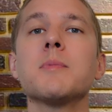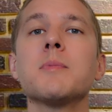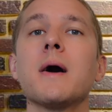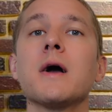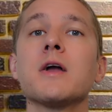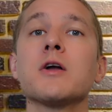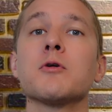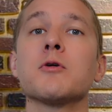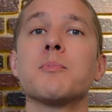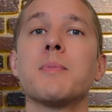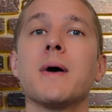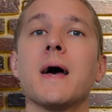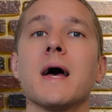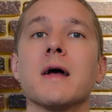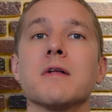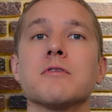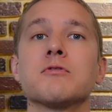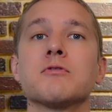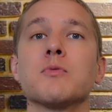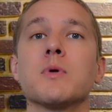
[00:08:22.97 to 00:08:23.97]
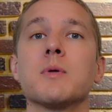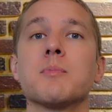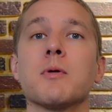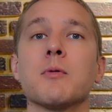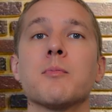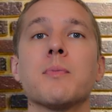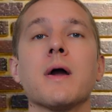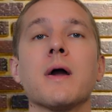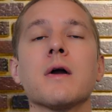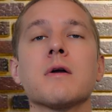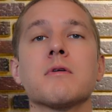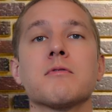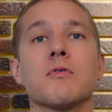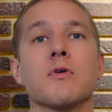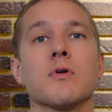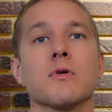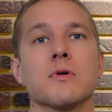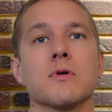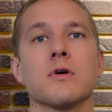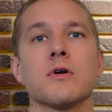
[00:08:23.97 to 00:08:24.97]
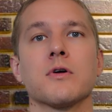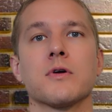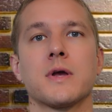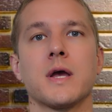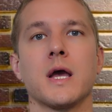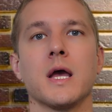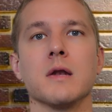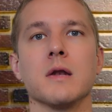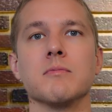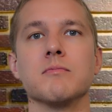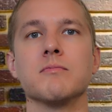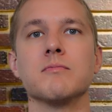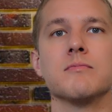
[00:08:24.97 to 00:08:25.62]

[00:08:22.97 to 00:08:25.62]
about your pets when preparing for a hurricane.